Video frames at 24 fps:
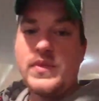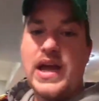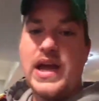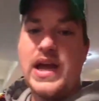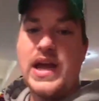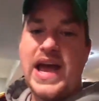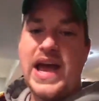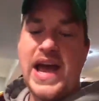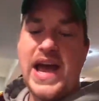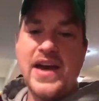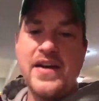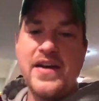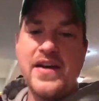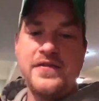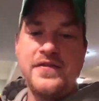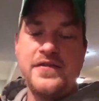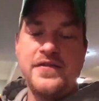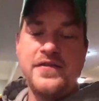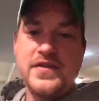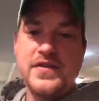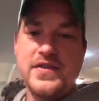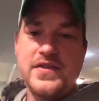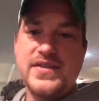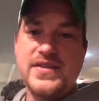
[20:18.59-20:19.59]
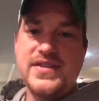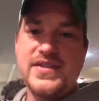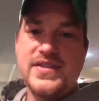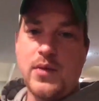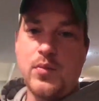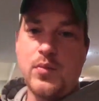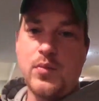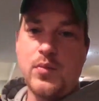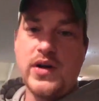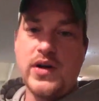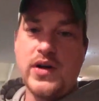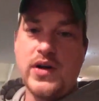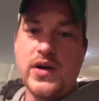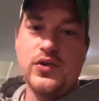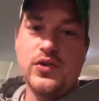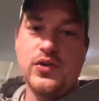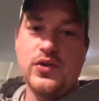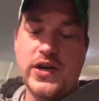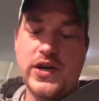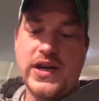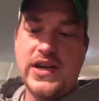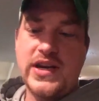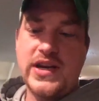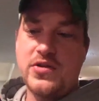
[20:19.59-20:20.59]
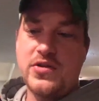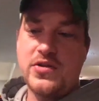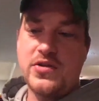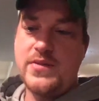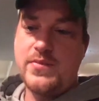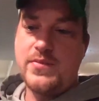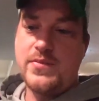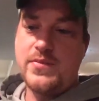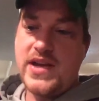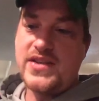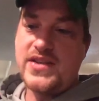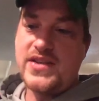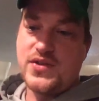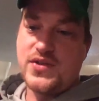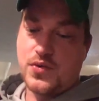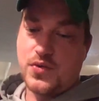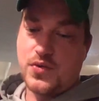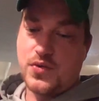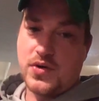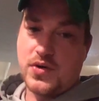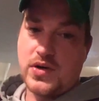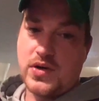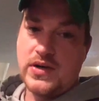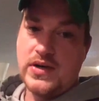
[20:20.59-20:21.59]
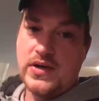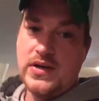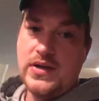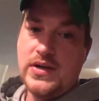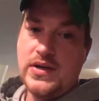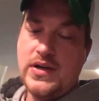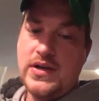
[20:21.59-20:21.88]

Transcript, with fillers: Have someone look at your eBay store.